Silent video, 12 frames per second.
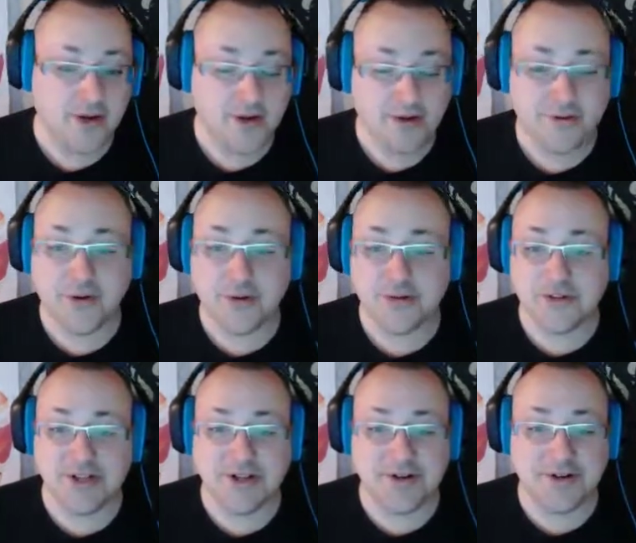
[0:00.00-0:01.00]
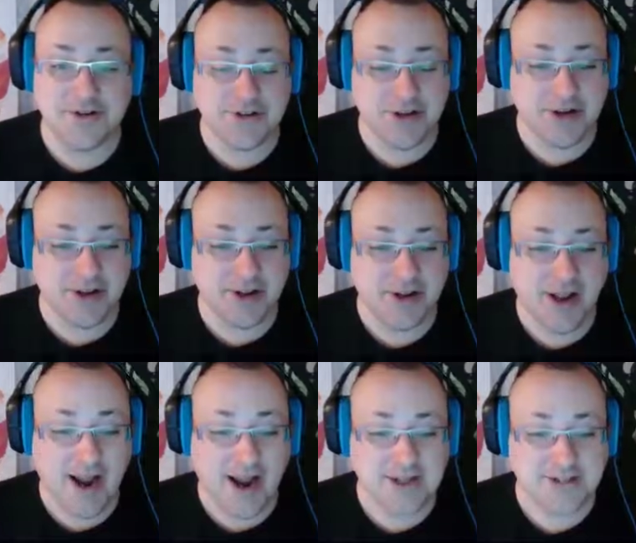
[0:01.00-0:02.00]
So there's, I
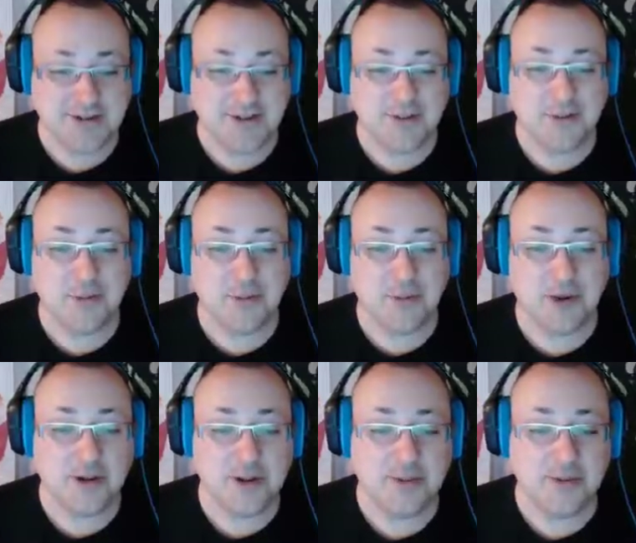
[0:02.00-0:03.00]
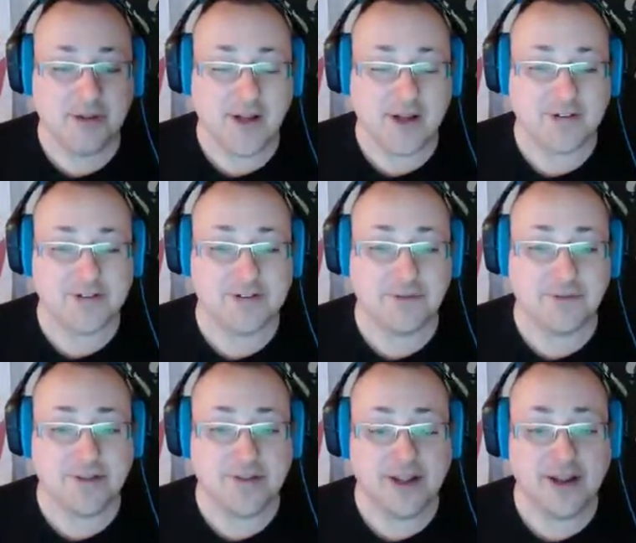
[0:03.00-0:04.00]
actually think that there'll probably be a lot of stuff
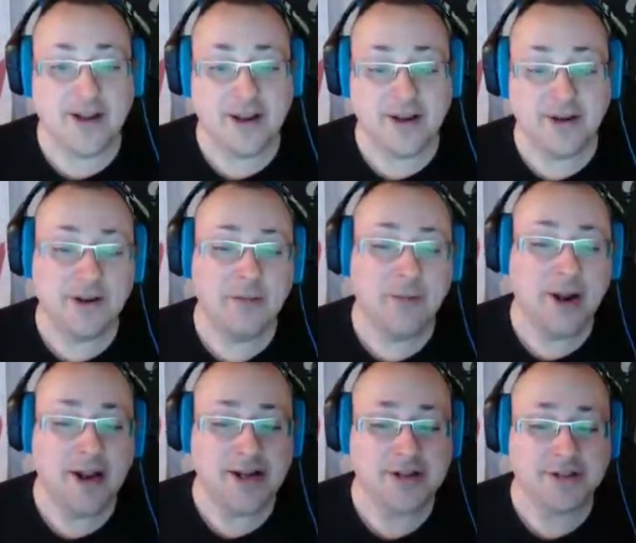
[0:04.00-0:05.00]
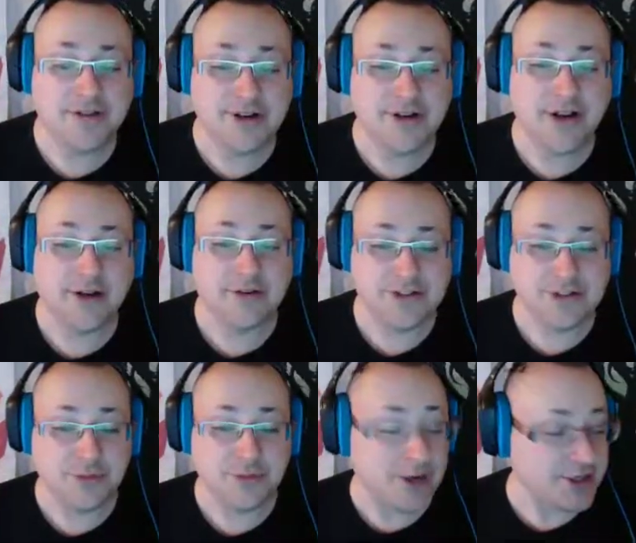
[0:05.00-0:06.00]
like that, and you might actually encounter
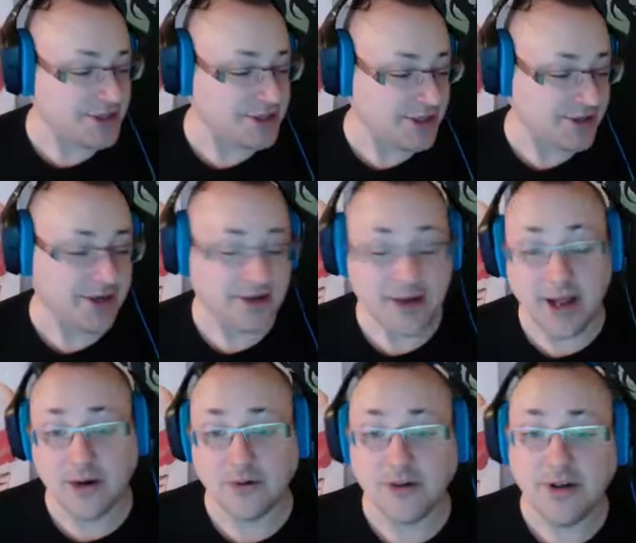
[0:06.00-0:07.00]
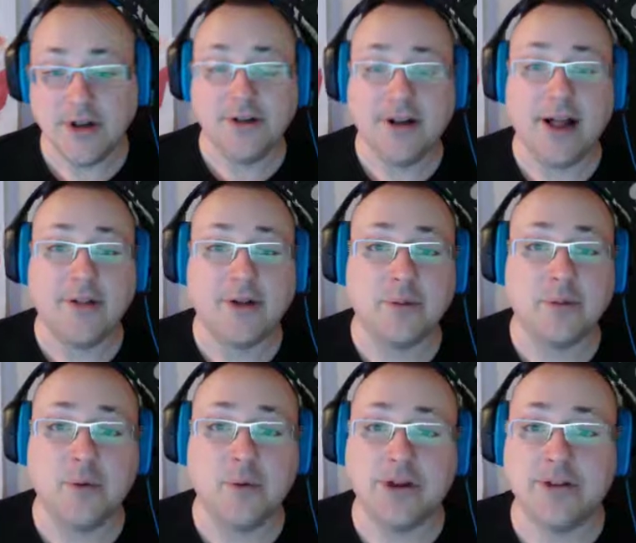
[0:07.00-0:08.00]
situations. I think now that I'm
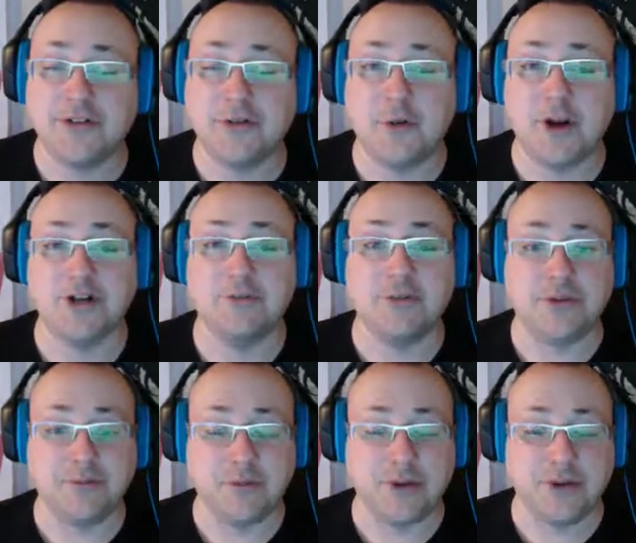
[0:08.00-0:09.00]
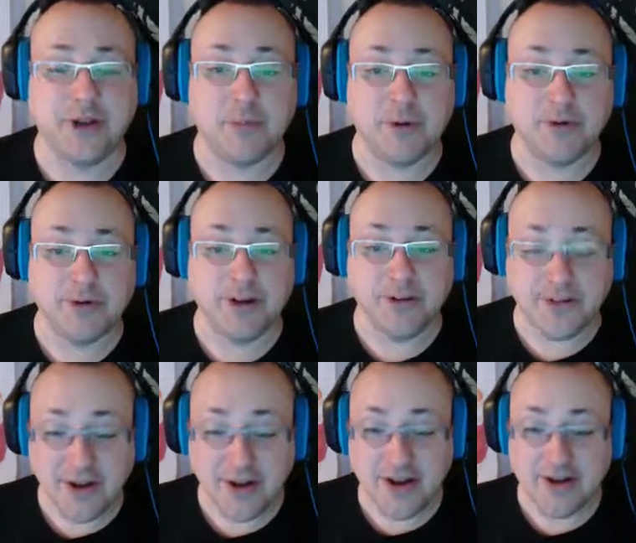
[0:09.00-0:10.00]
going in this direction with the abilities,
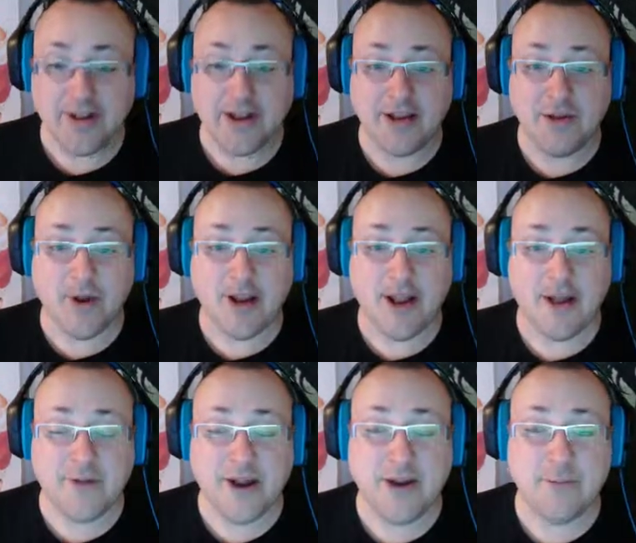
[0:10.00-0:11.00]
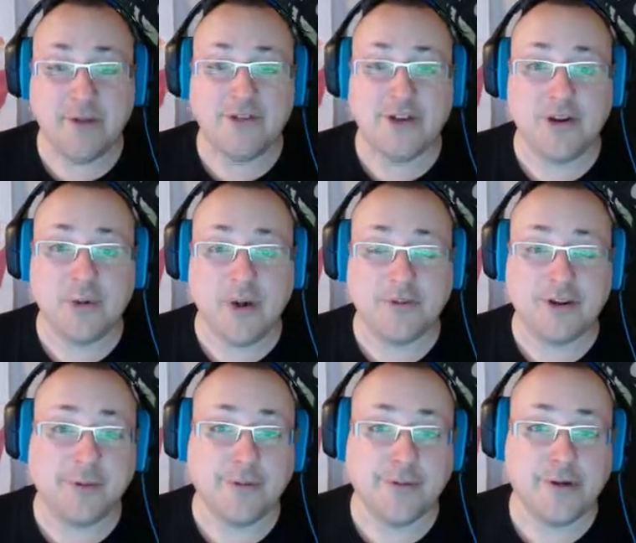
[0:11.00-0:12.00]
that you might have enemies that you have to
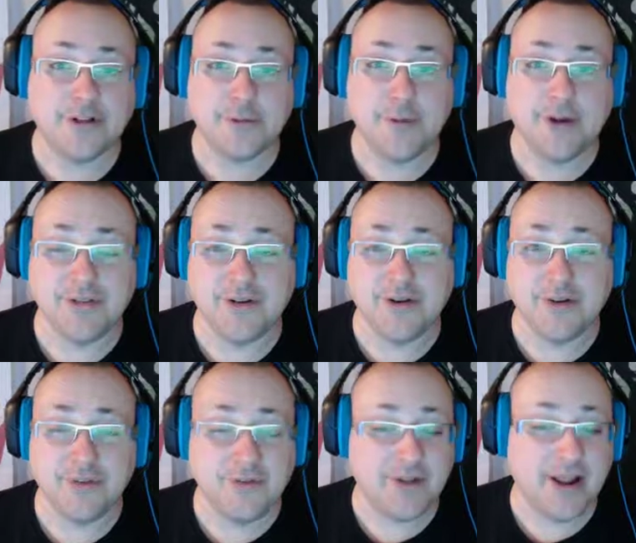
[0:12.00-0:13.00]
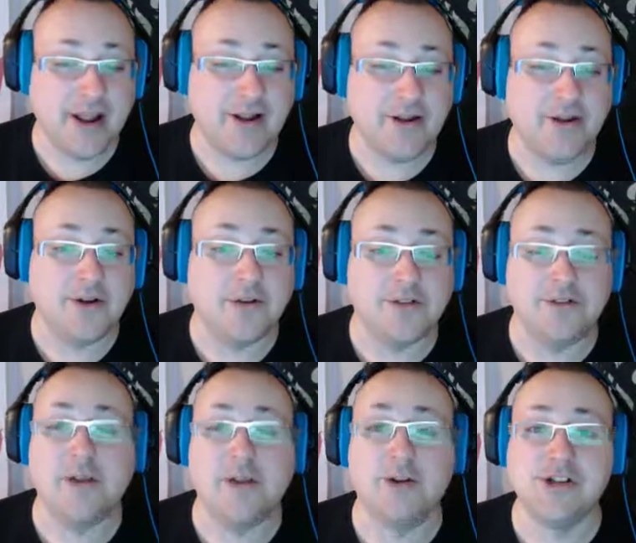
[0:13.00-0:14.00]
kill first because
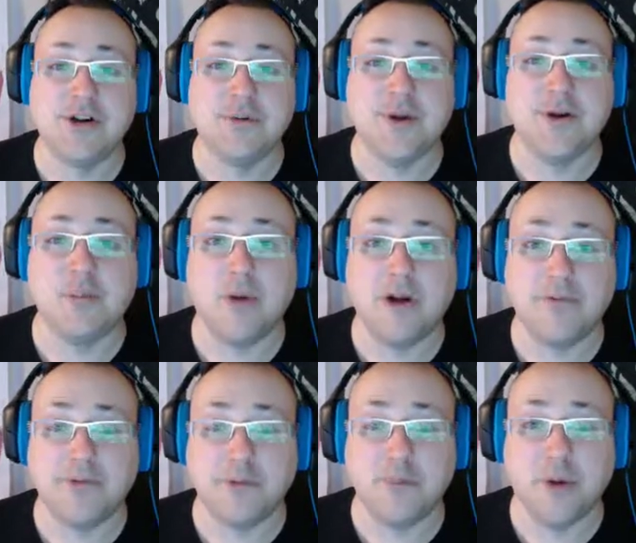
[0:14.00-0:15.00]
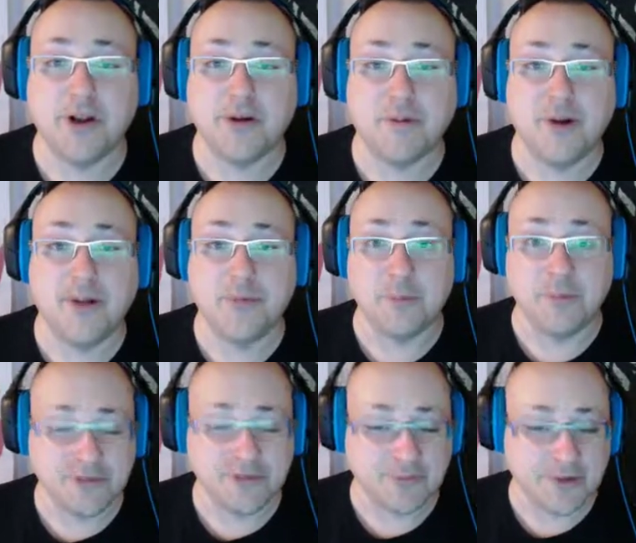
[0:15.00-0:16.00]
they regenerate or buff everybody around them and
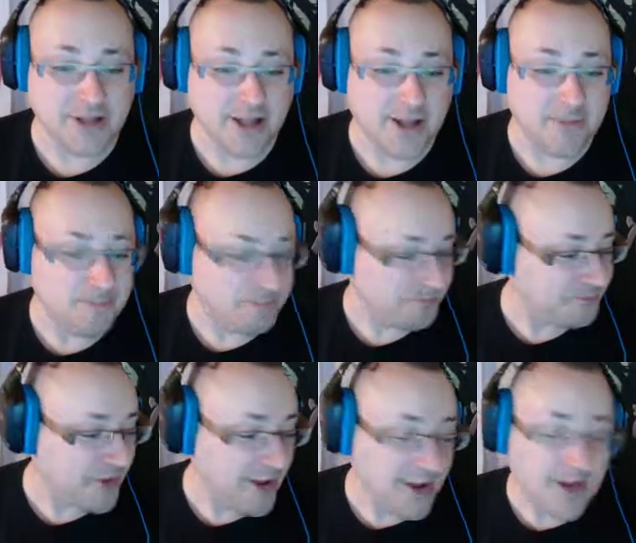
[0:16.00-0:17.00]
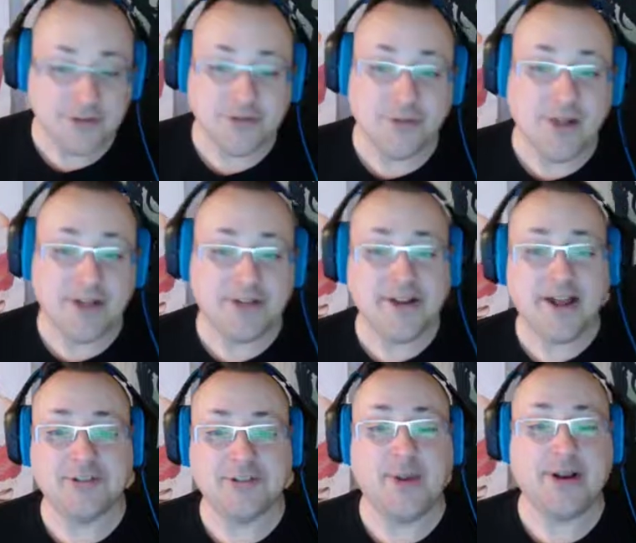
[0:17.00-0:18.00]
stuff like that. So that's an
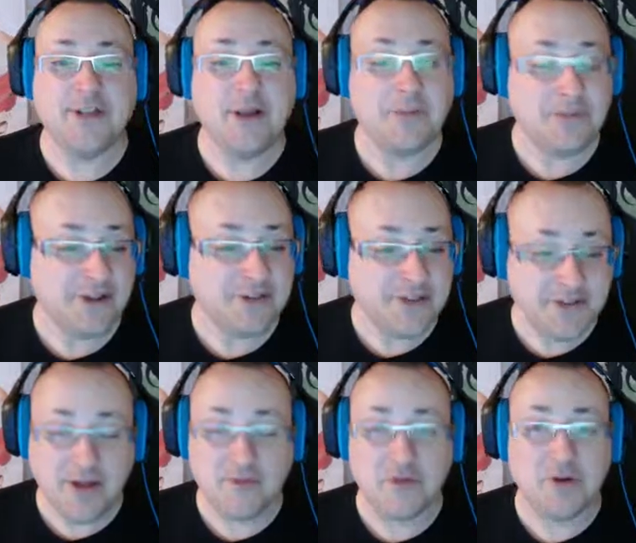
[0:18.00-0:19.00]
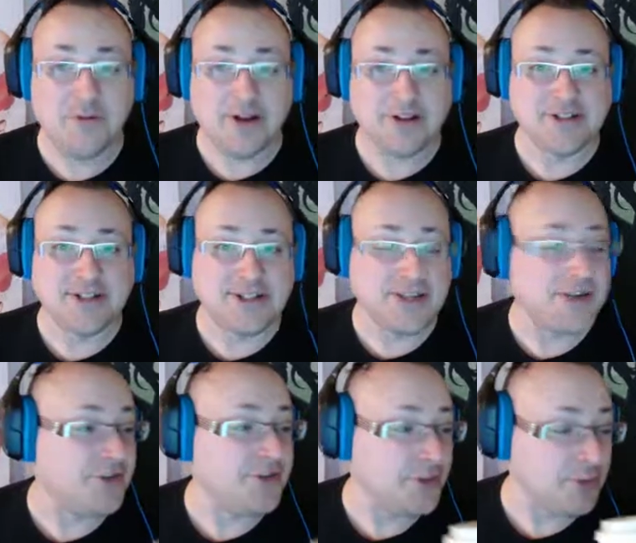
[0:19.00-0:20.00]
aspect that never even existed
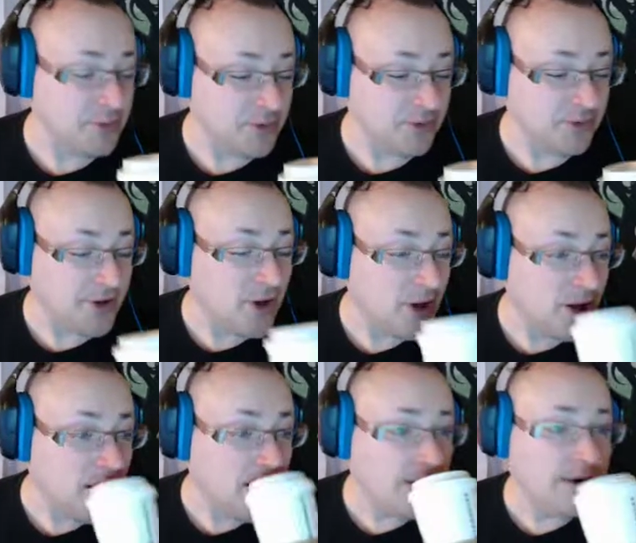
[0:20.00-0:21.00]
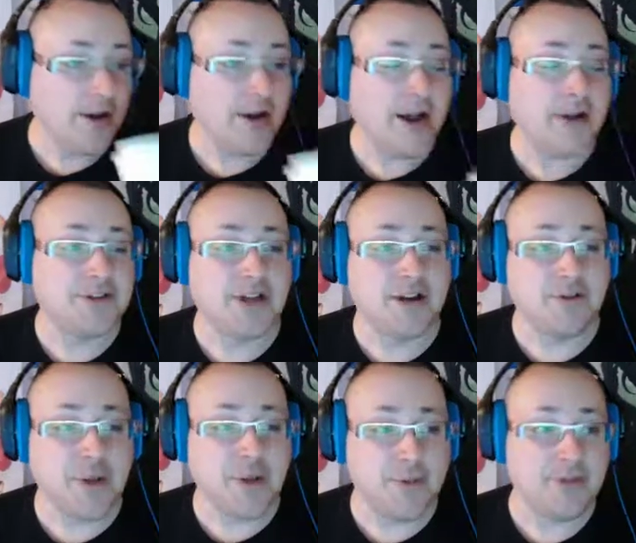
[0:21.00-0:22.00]
in Doom, really, outside of
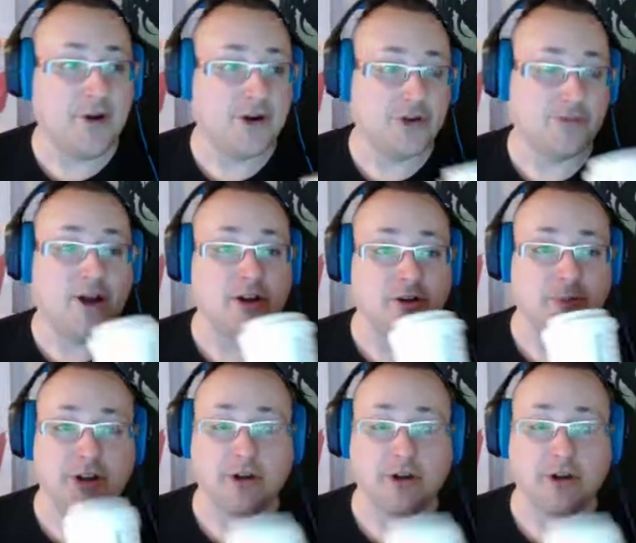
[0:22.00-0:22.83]
maybe the Archvile being a